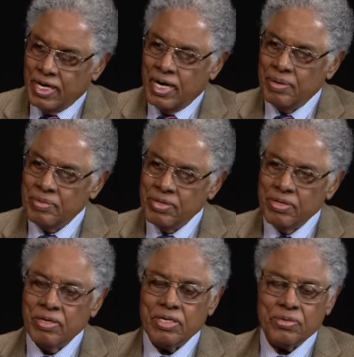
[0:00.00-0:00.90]
time, in the
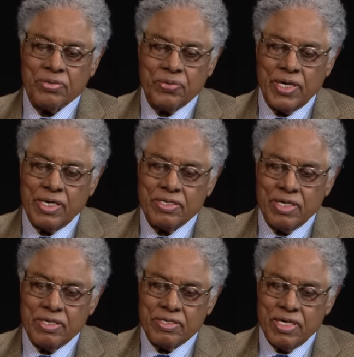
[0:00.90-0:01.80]
early
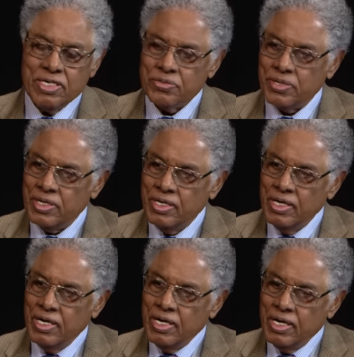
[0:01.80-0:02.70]
20th century,
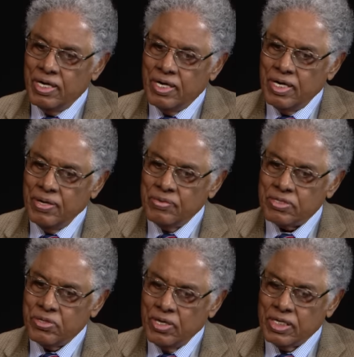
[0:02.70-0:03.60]
uh, it
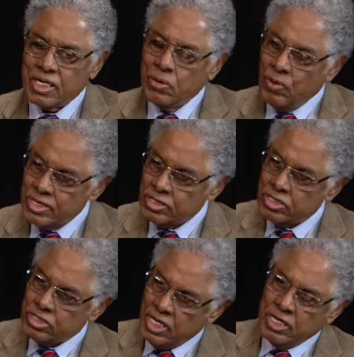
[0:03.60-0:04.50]
was thought that there was
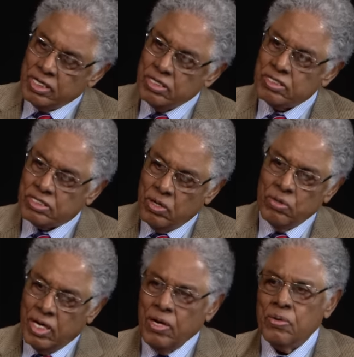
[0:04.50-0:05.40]
a ceiling
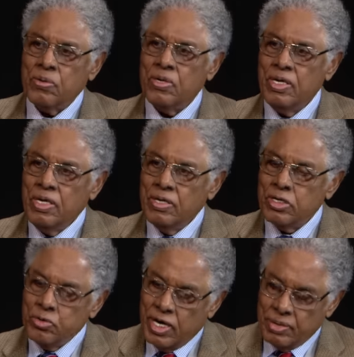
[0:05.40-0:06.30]
so low
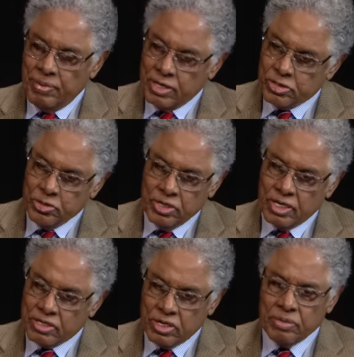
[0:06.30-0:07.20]
that you had to make
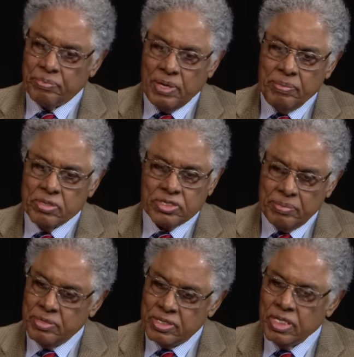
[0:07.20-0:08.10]
sure that certain people
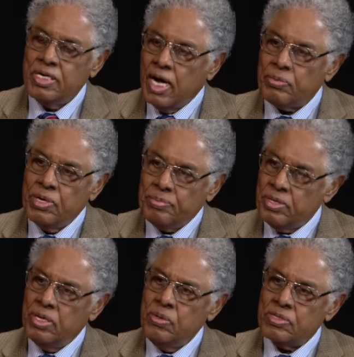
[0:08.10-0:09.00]
simply did not
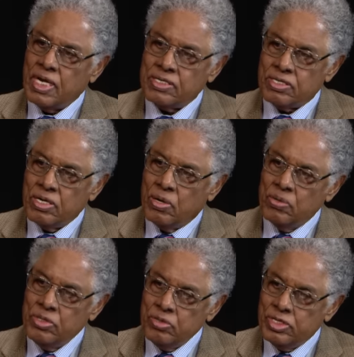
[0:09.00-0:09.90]
reproduce. That's the
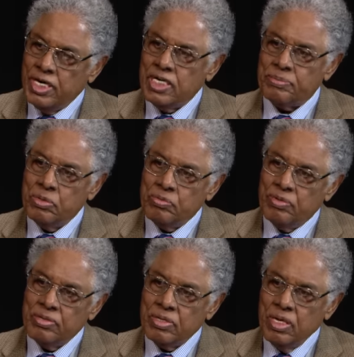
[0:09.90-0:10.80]
whole eugenics movement,